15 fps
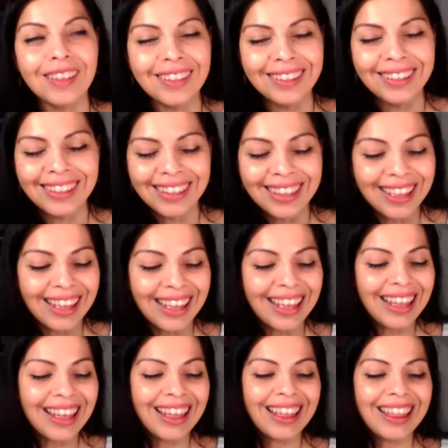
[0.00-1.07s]
then you
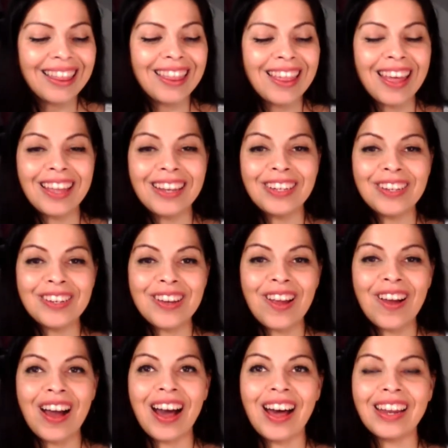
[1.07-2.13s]
know how to get a hold of
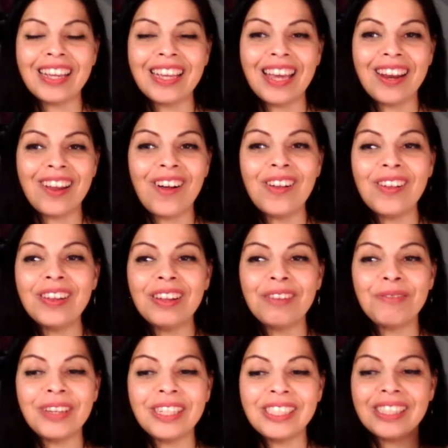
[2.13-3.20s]
me. Just look
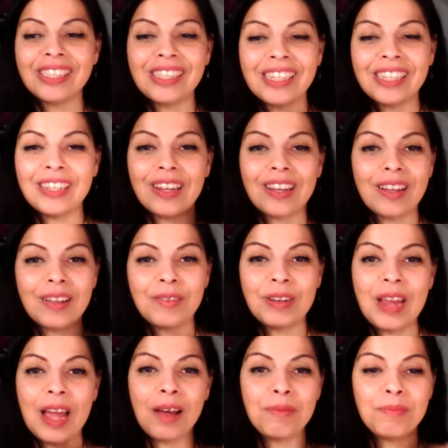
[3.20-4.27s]
down below
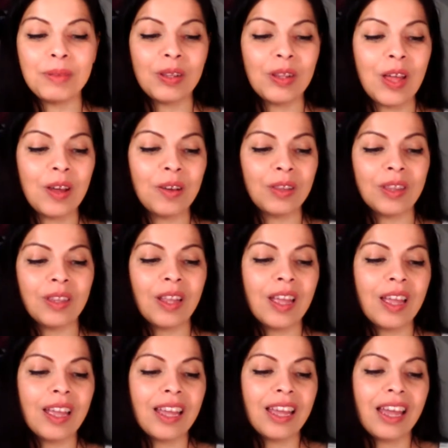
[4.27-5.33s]

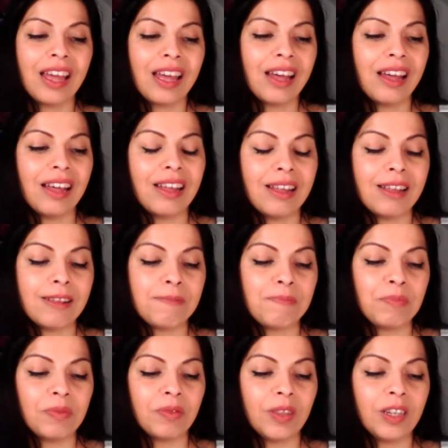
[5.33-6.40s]
um, the description
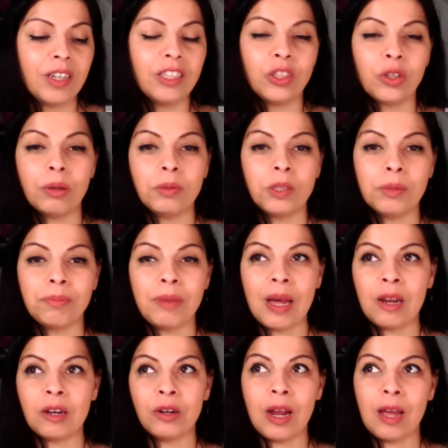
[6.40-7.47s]
background below, or
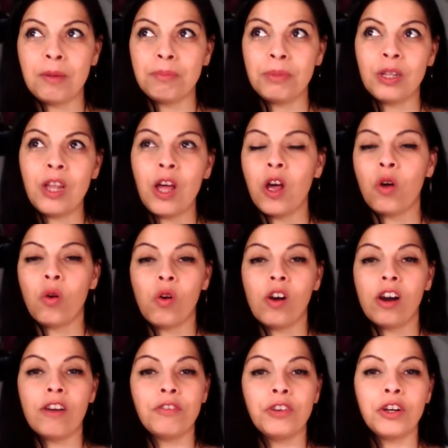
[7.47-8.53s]
if you're
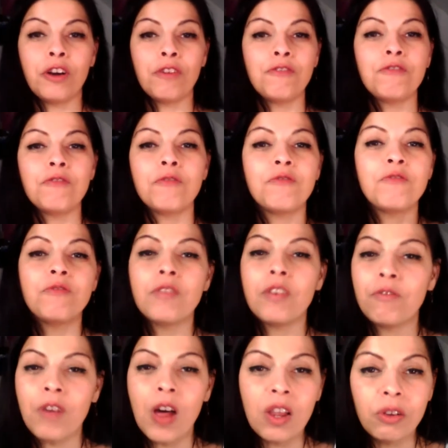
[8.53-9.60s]
following me on
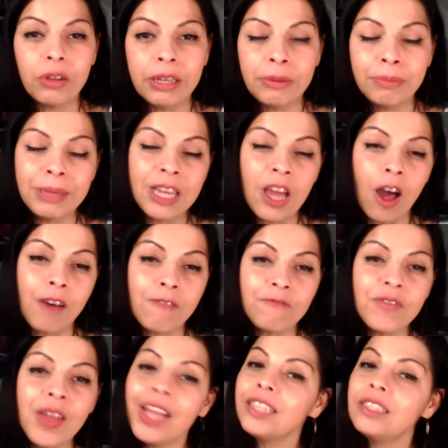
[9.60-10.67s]
Facebook,
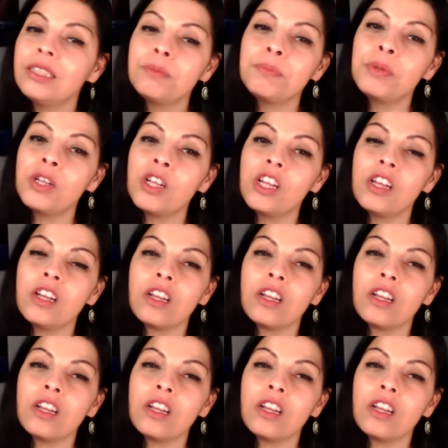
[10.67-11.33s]
um,